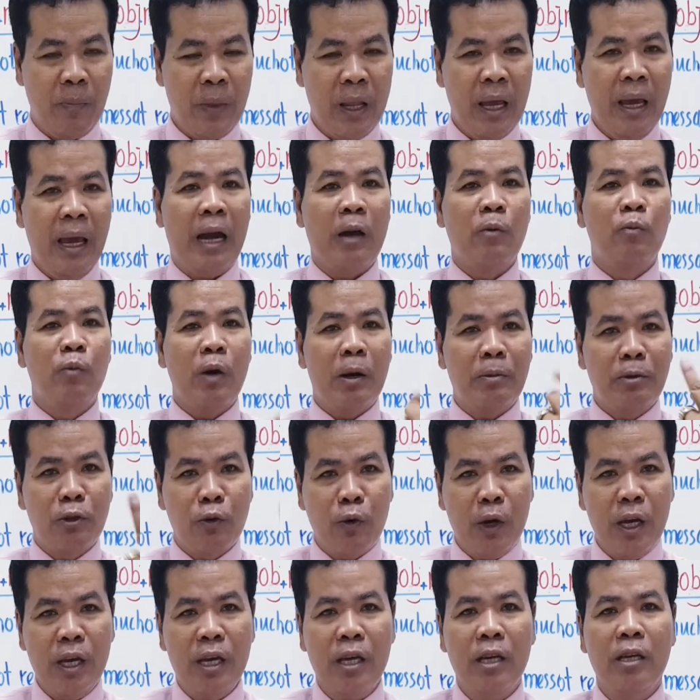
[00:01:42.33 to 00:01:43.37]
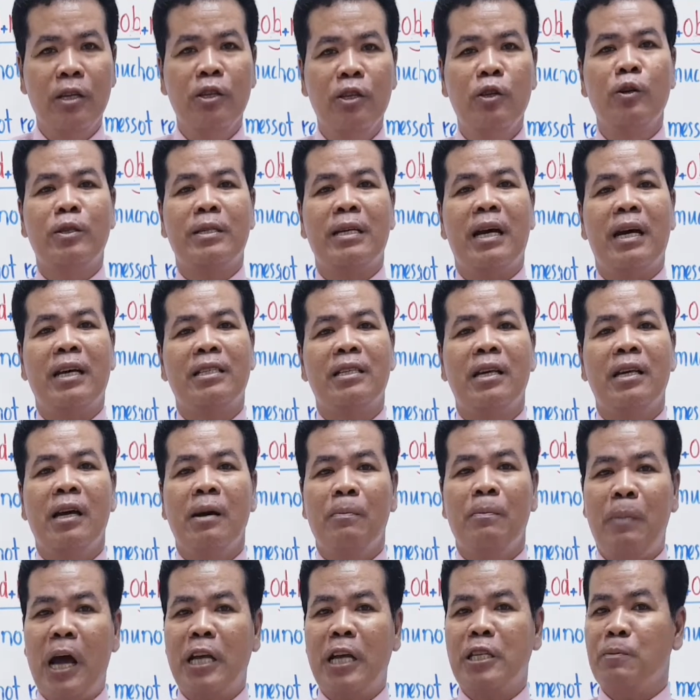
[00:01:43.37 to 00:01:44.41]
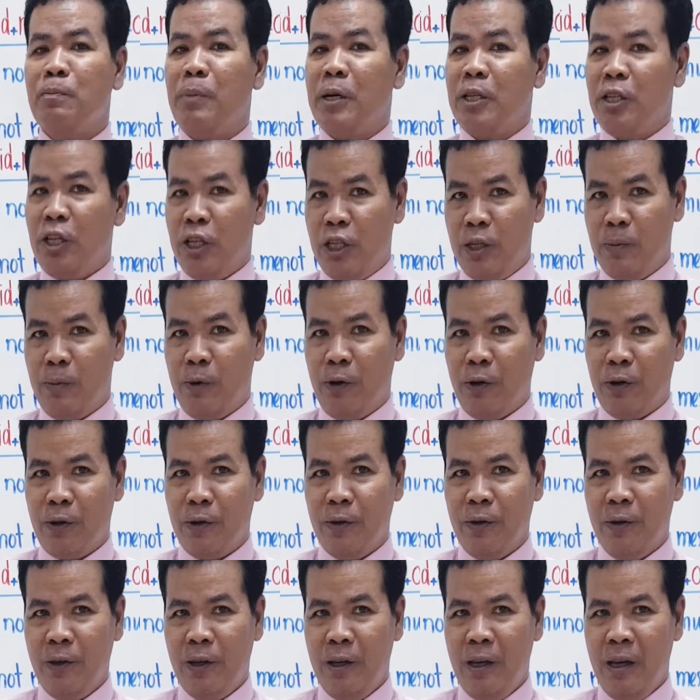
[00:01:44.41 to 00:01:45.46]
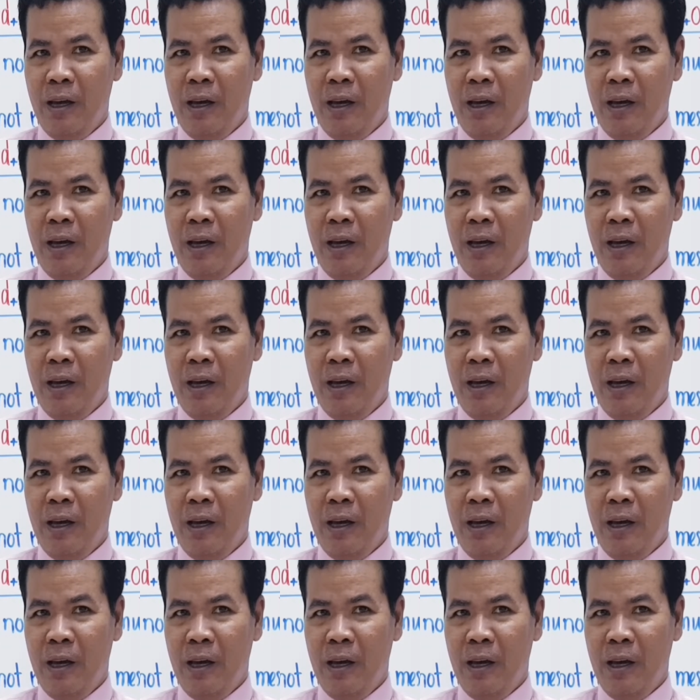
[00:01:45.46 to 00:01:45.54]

And verb 3 use as past participle.